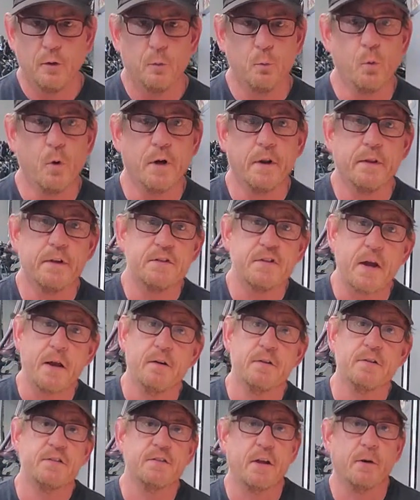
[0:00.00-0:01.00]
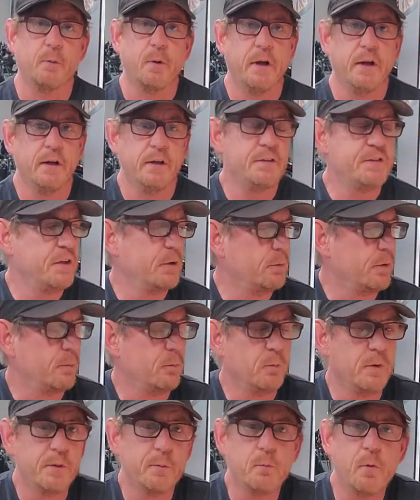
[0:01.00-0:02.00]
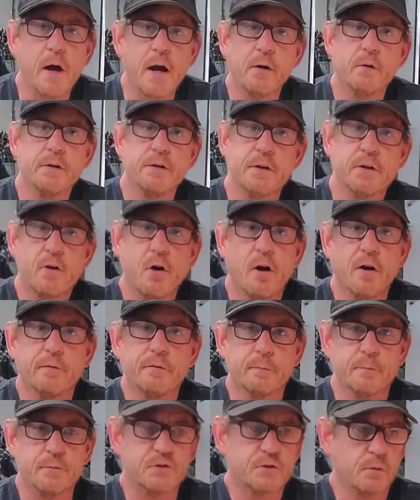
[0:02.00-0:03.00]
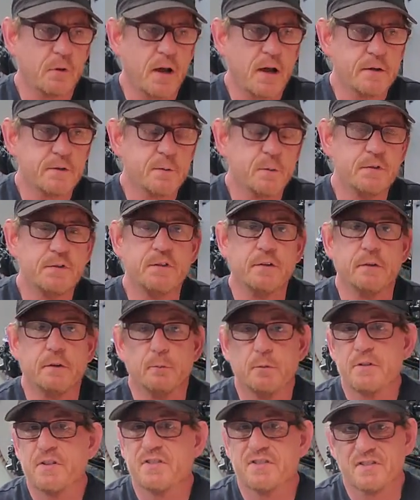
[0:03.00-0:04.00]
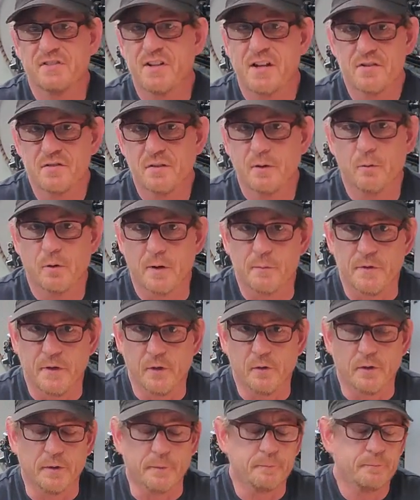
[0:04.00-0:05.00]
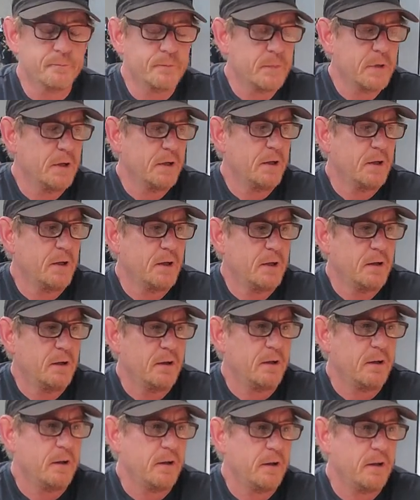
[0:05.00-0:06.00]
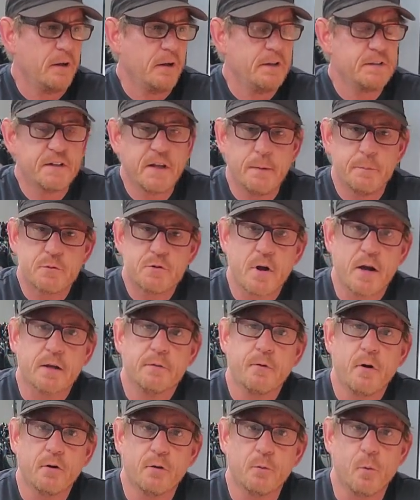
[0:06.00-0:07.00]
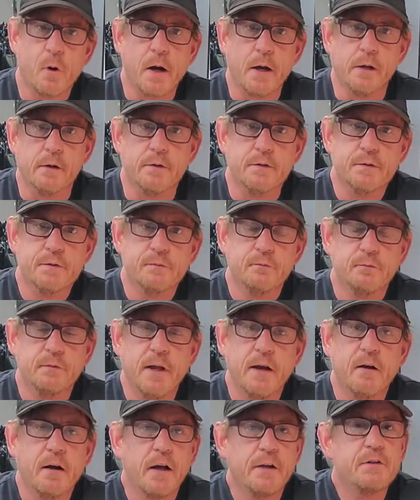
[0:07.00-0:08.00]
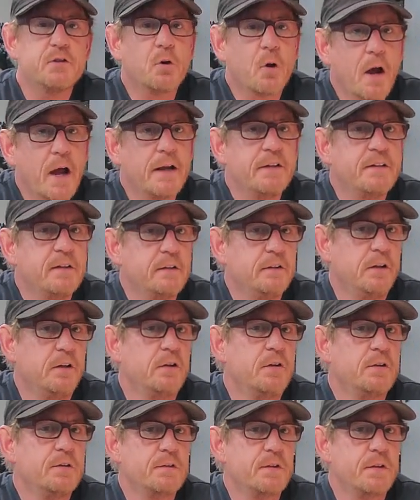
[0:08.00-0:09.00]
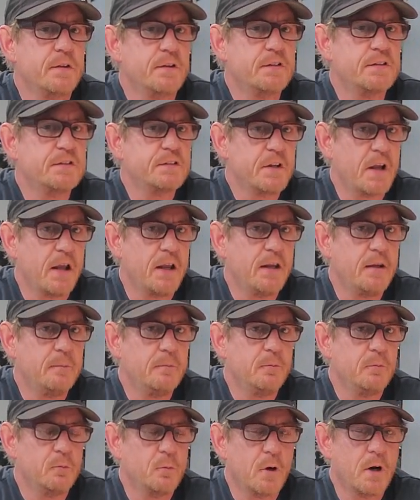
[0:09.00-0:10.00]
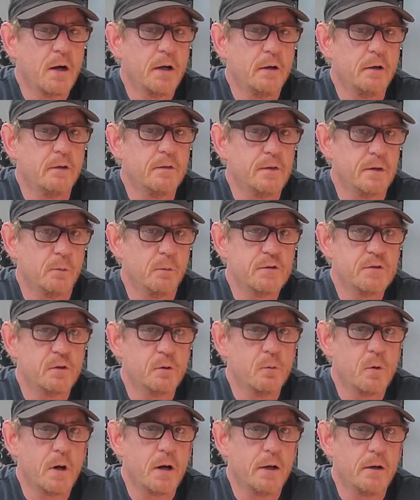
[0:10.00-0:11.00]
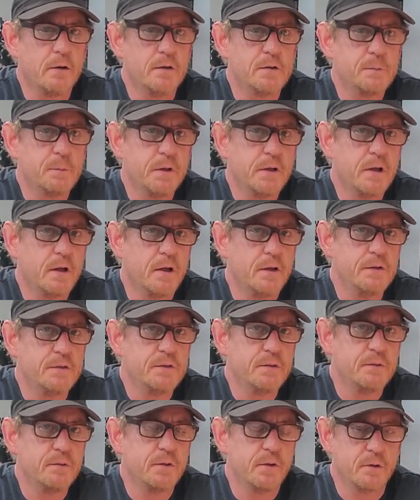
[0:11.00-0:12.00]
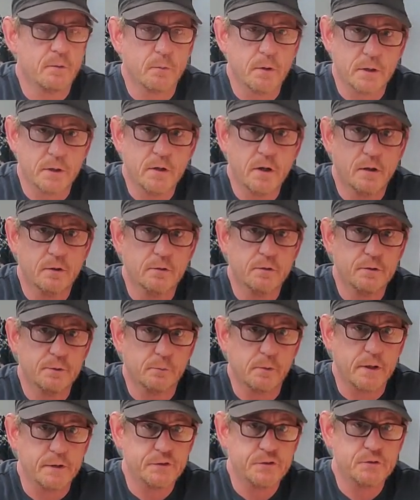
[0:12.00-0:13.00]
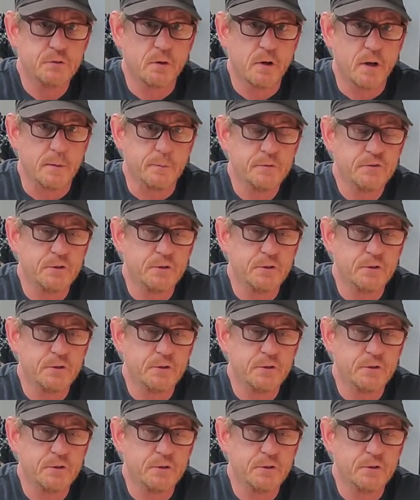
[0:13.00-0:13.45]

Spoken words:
One of the challenges I ran into with wiring the car from scratch, which is essentially what I'm doing, is keeping track of all the wires. Now, I tried to use the same wire, the original wires, because they're the right color and the right stripe.